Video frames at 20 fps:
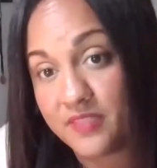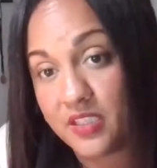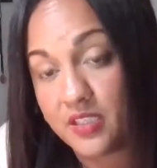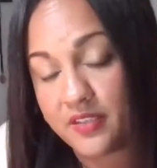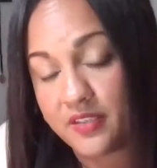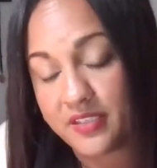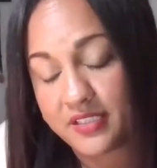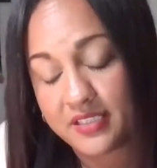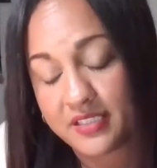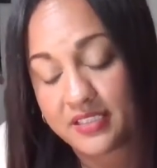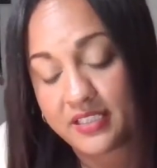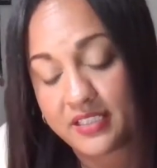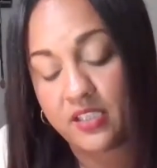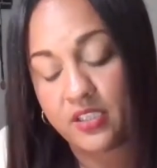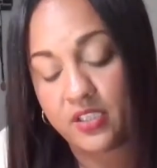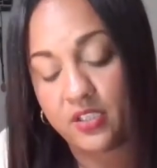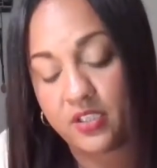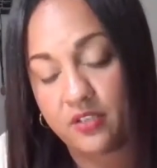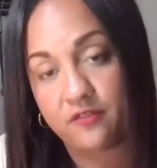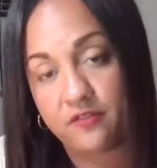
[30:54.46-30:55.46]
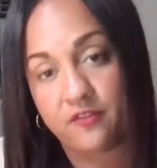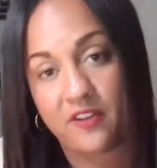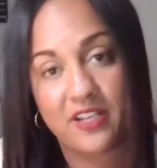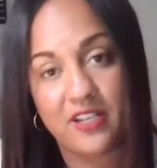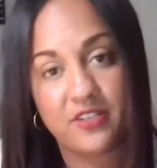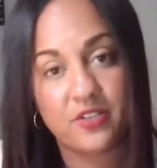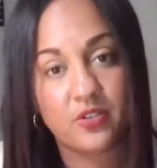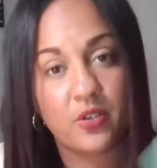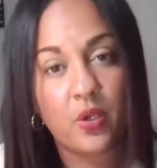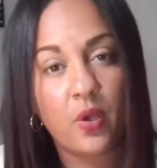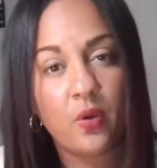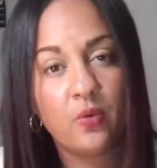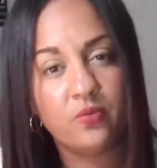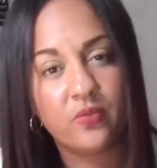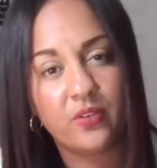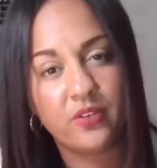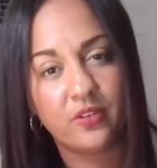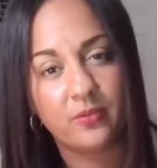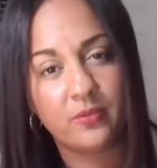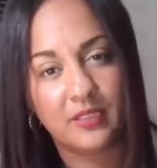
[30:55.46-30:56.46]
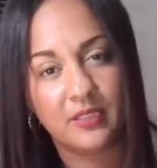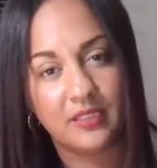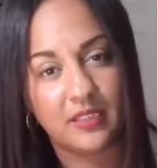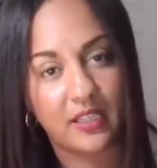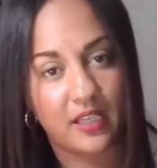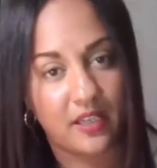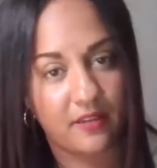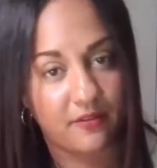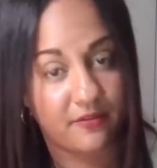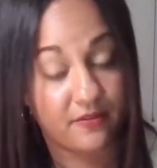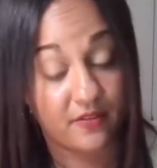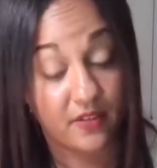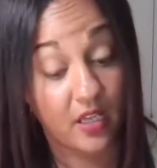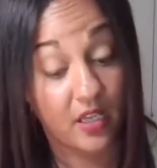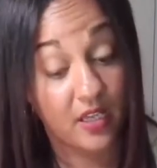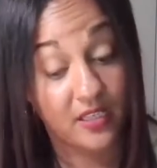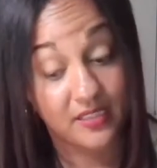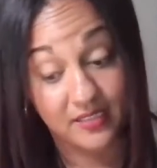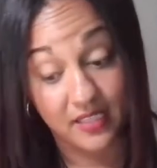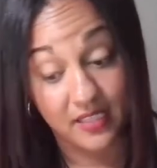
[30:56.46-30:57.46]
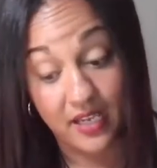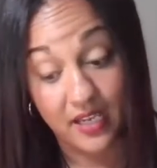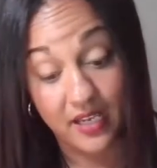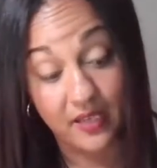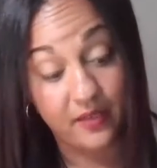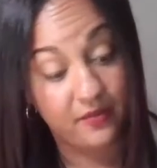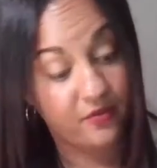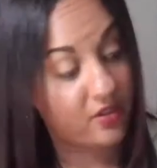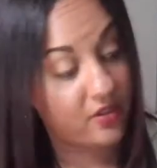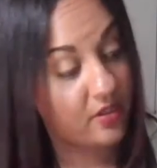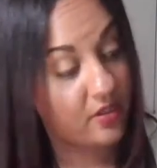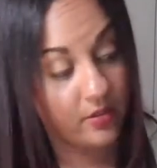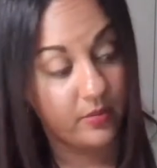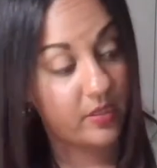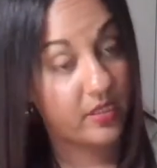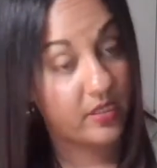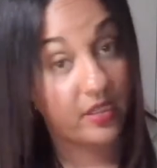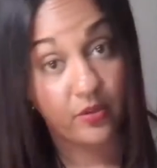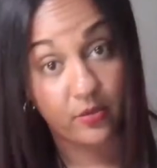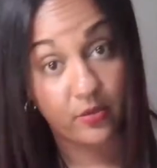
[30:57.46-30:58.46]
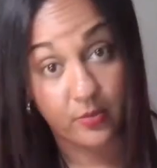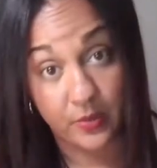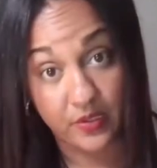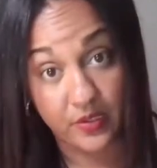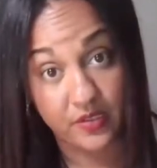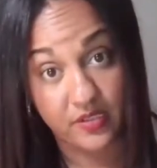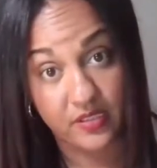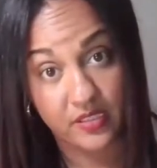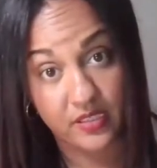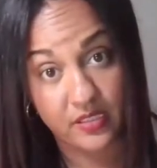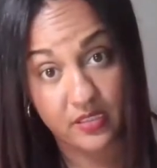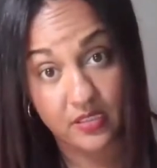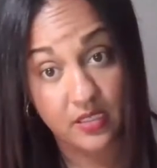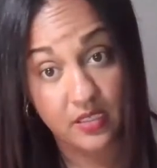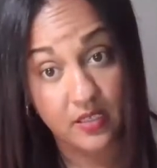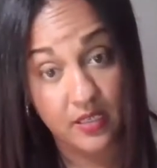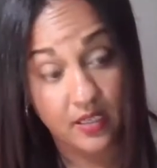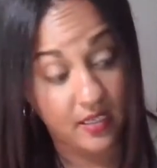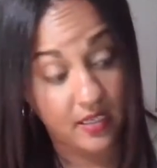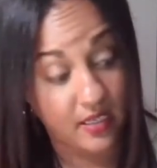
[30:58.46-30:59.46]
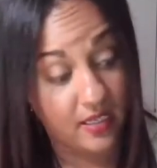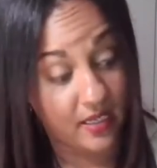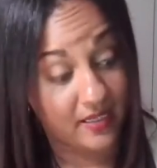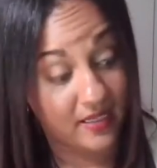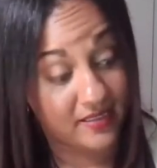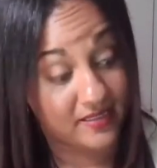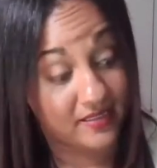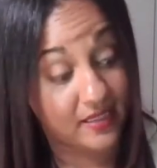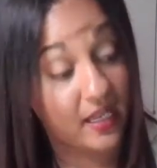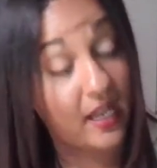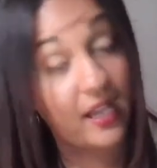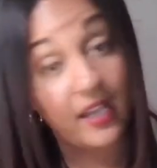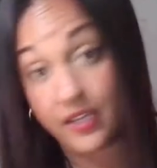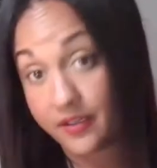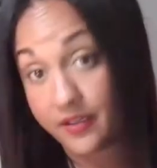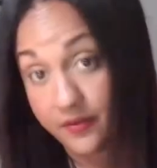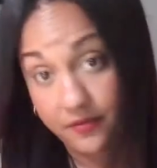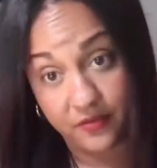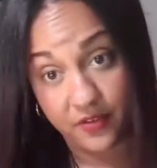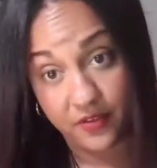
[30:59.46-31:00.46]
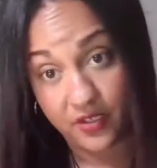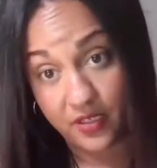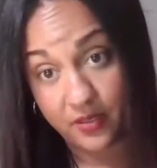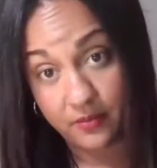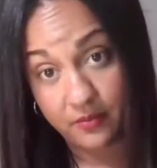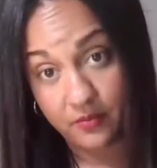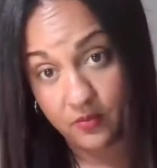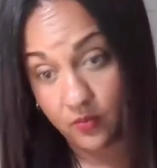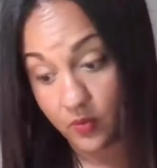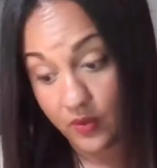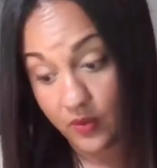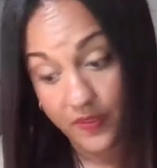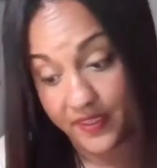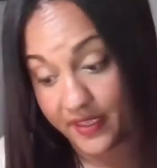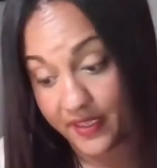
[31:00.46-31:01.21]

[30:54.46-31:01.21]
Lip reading: This is telling you to find your own rhythm in life, aside from another person. Aside from what the